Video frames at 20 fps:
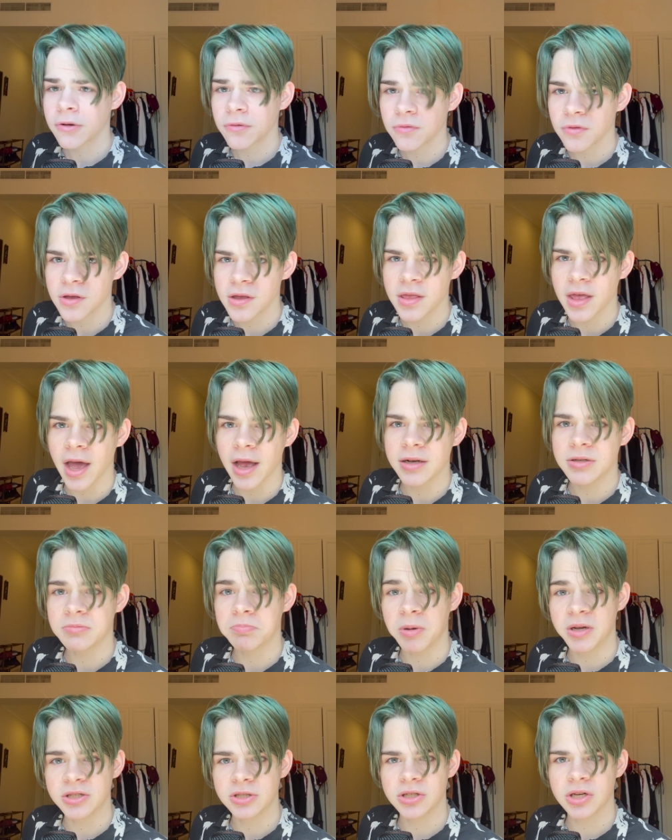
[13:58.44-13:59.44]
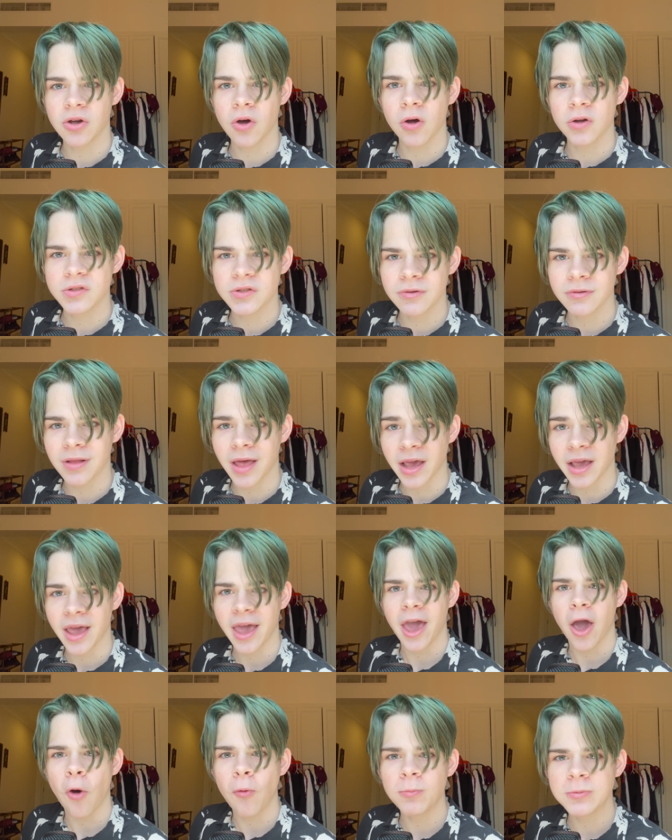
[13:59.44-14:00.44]
only that, but she also like
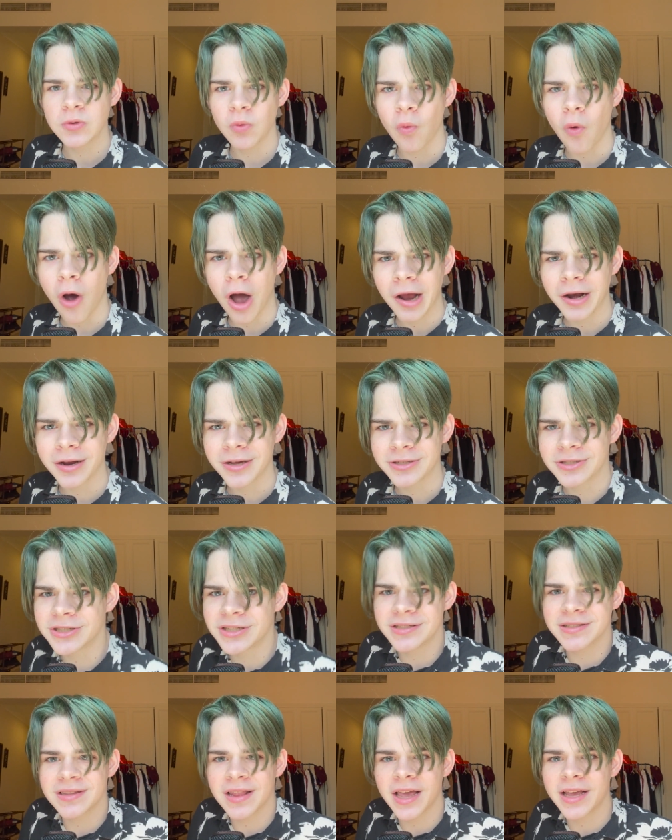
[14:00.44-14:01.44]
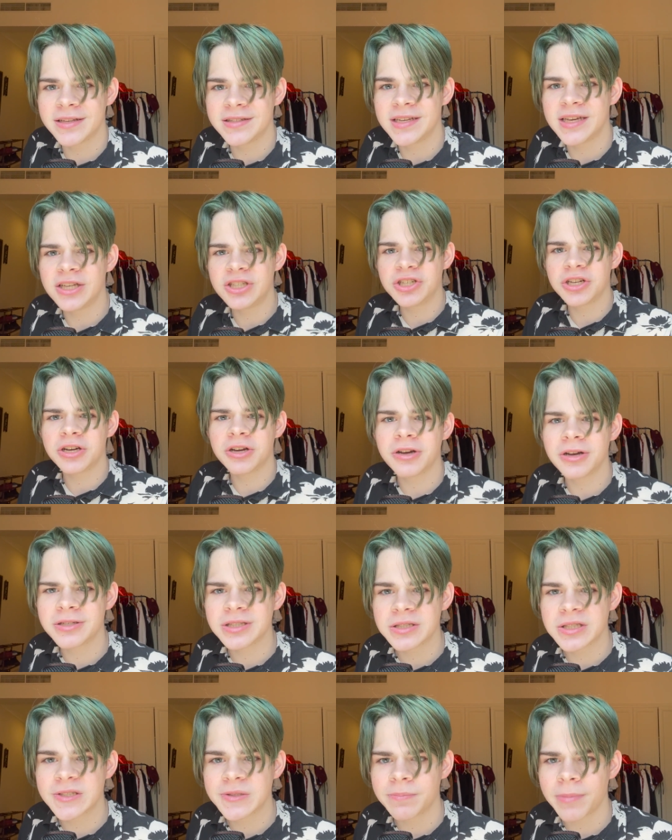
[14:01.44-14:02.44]
helps Wanda. She's like teaching her
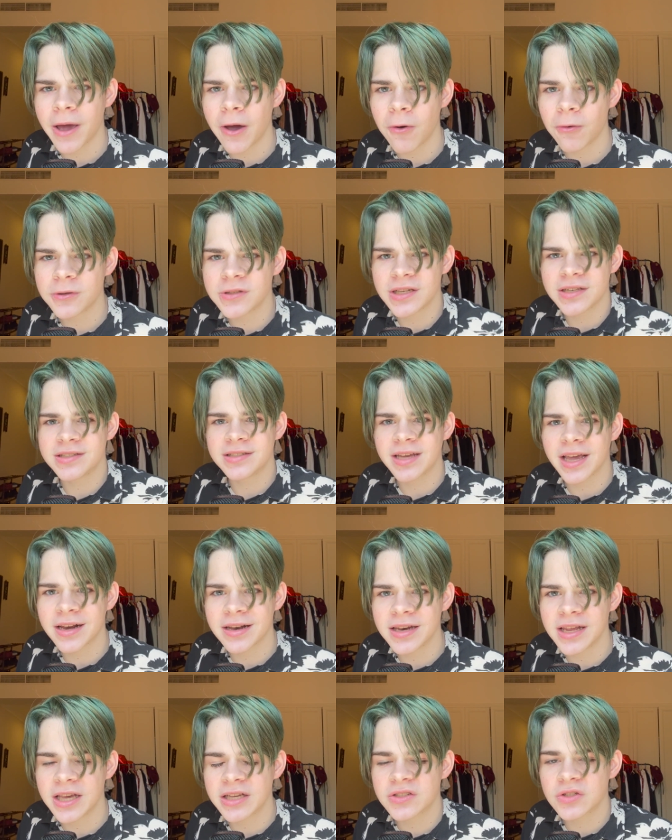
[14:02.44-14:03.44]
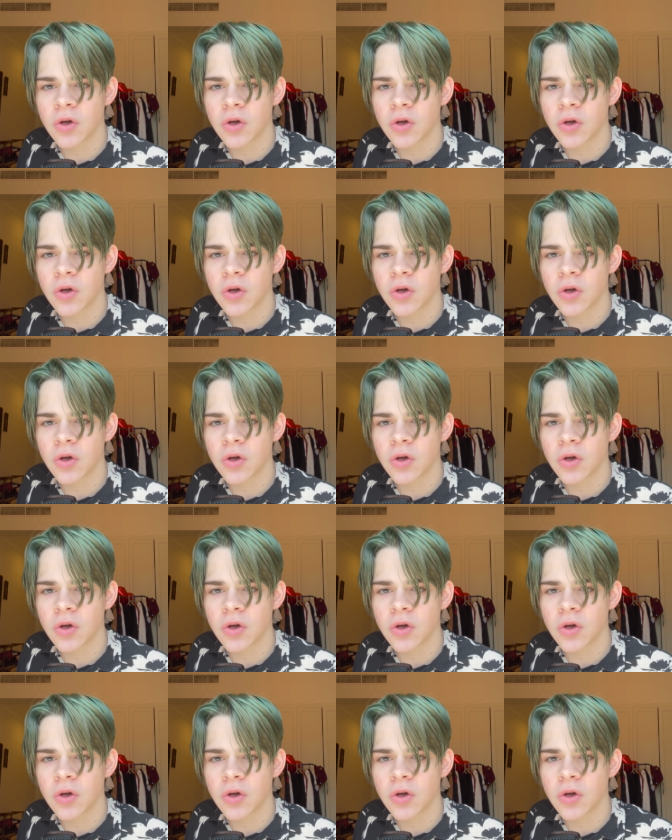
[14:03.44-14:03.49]
spells and techniques